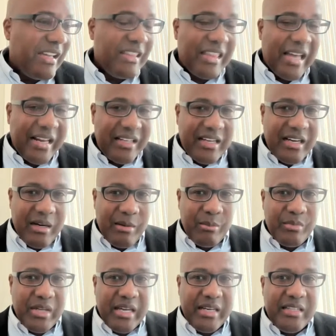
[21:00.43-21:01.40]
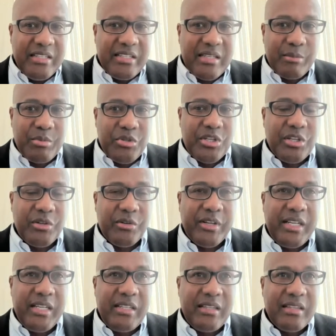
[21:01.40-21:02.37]
that any
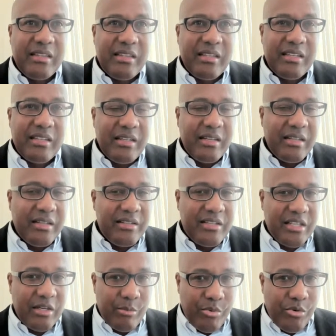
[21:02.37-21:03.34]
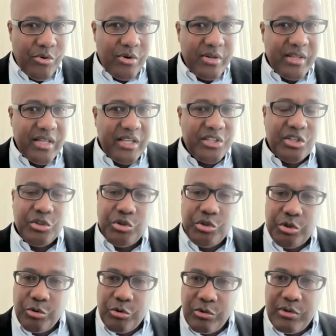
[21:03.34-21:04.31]
subsidiary in Singapore that is
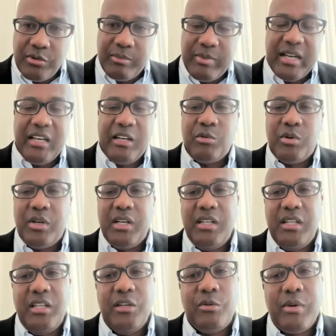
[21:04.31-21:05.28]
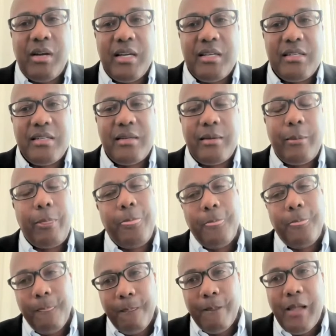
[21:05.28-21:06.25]
controlled by anyone in the US
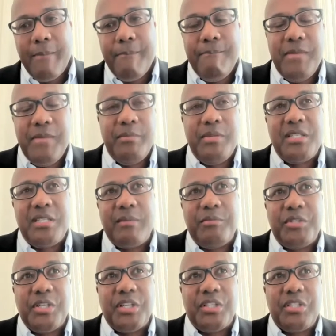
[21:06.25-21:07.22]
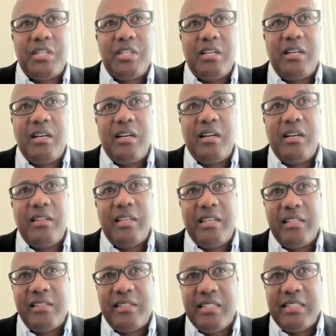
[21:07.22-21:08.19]
may be subject to the
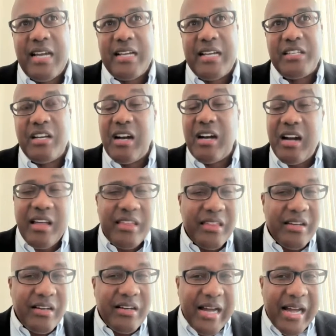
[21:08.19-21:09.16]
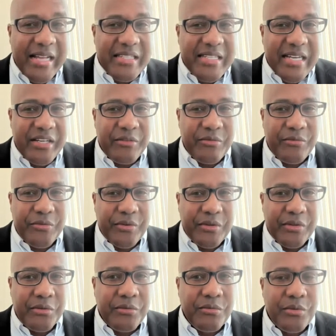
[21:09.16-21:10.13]
GILTI tax. There are other
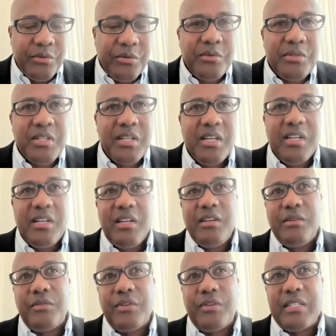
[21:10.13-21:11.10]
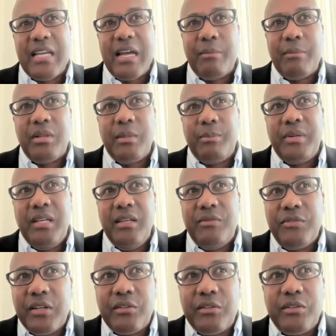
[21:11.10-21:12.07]
anti-deferral rules, for example, the
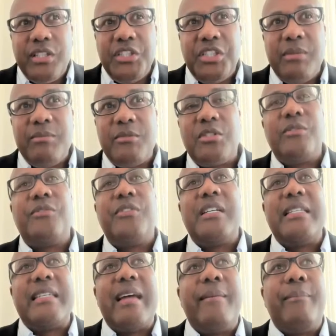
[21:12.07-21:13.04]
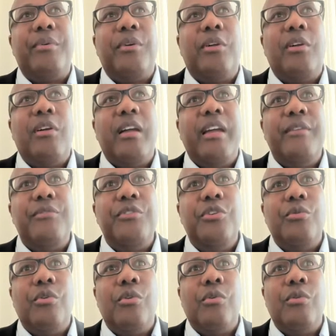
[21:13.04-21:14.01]
PFIC regime. So for example, if
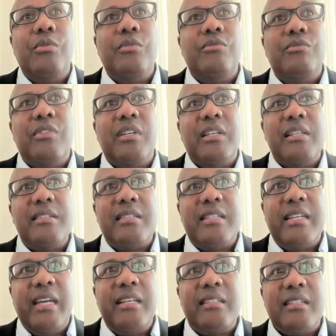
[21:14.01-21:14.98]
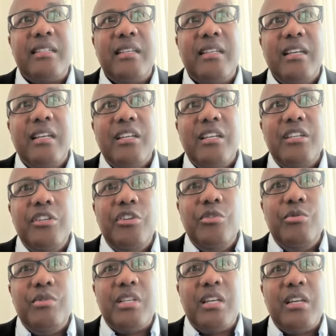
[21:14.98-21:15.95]
you own real estate
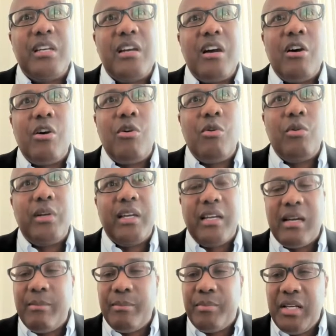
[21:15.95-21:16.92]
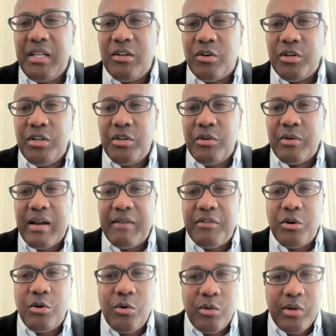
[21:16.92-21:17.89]
using a holding company, or you have
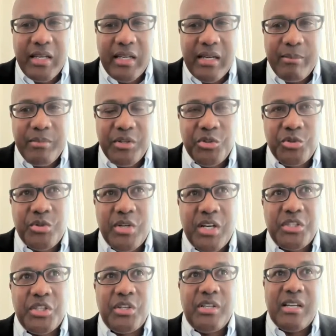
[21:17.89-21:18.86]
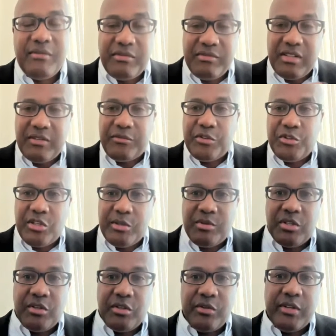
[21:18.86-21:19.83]
a holding company structure and you have different
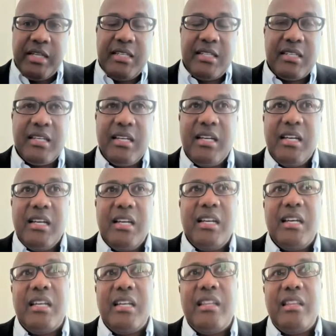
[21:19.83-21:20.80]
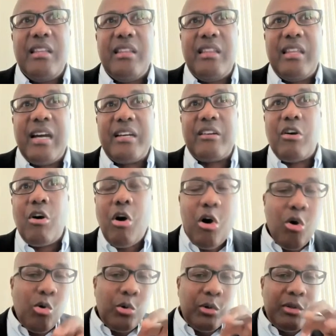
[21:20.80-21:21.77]
subsidiaries, that
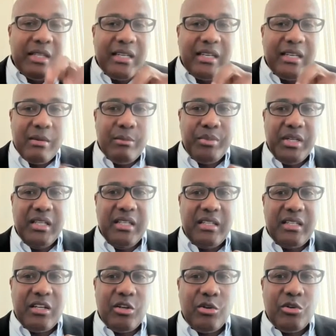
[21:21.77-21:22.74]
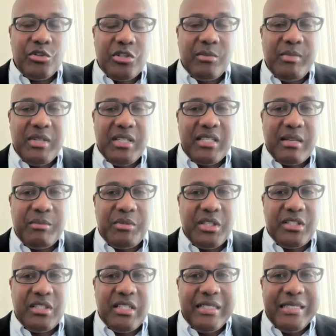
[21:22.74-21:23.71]
holding company could also be
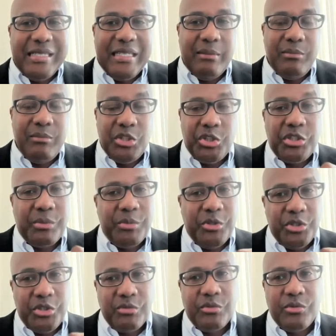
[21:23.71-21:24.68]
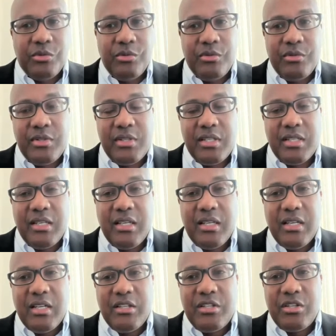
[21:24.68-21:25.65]
subject to deemed distribution rules.
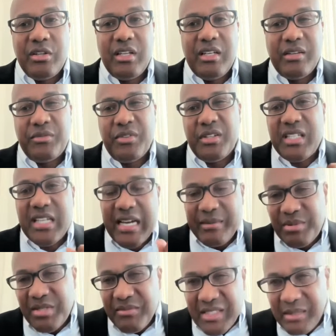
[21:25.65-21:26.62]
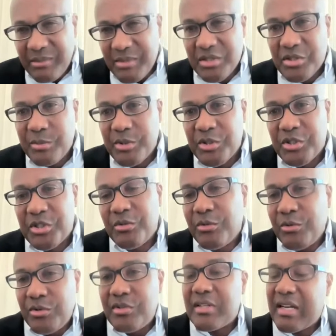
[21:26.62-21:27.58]
So there are different types of deemed distribution
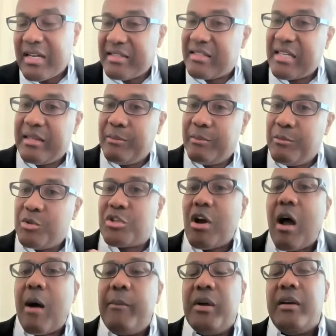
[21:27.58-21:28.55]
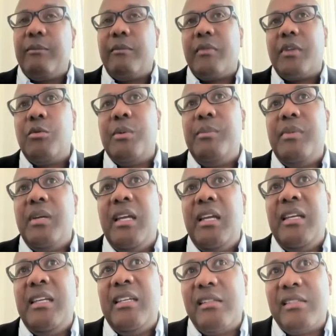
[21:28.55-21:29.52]
rules. I said most common would
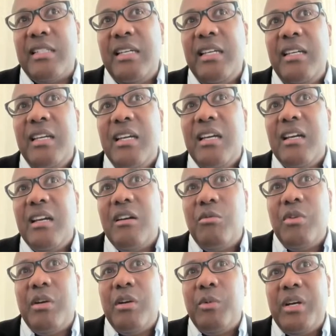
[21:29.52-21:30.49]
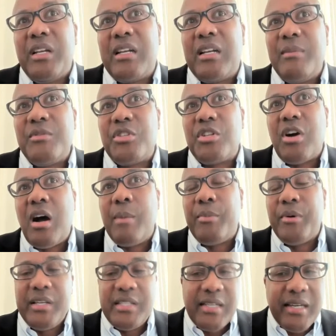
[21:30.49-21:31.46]
be GILTI when it comes to
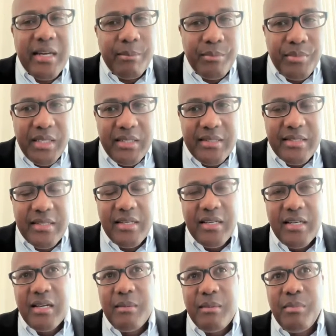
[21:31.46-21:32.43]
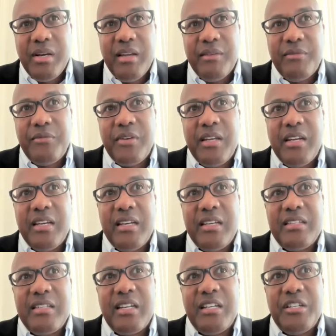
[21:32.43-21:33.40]
operating companies. But if it
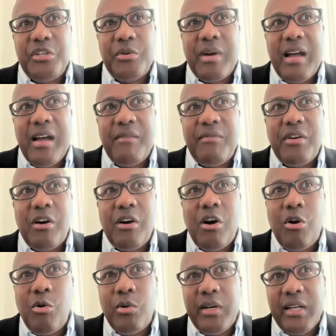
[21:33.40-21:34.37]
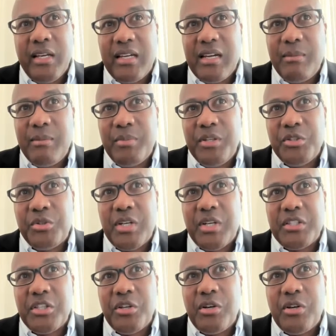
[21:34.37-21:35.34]
is that you have a holding company
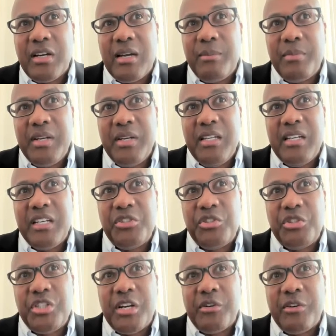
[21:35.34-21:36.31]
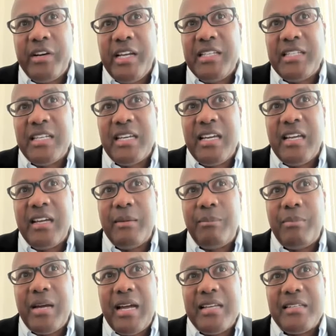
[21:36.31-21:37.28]
structure, a company that's generating
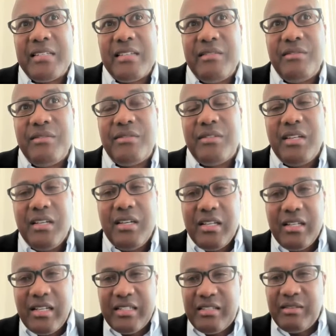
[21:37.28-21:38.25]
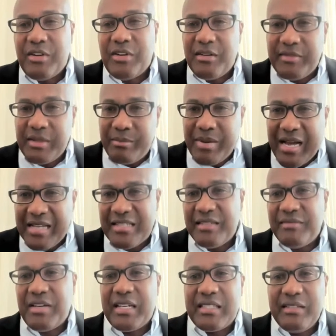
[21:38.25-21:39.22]
passive, that's involved in
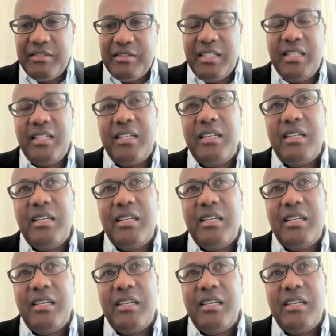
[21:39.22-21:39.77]
passive activity,